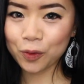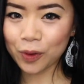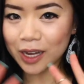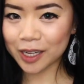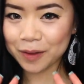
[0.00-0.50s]

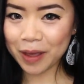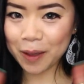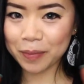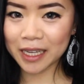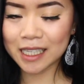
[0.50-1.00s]
welcome
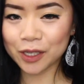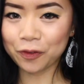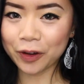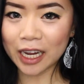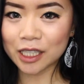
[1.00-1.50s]
and please
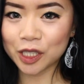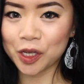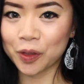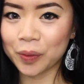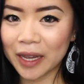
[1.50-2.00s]
don't forget
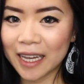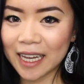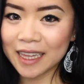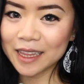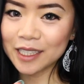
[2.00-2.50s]
to
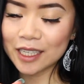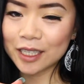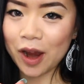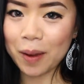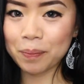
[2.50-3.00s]
hit the
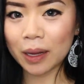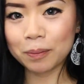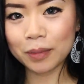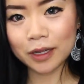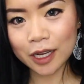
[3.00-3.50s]
subscribe
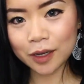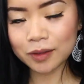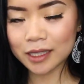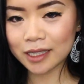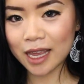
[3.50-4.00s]
button
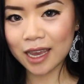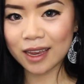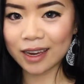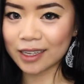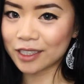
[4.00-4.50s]
below to stay
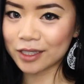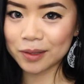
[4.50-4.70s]
connected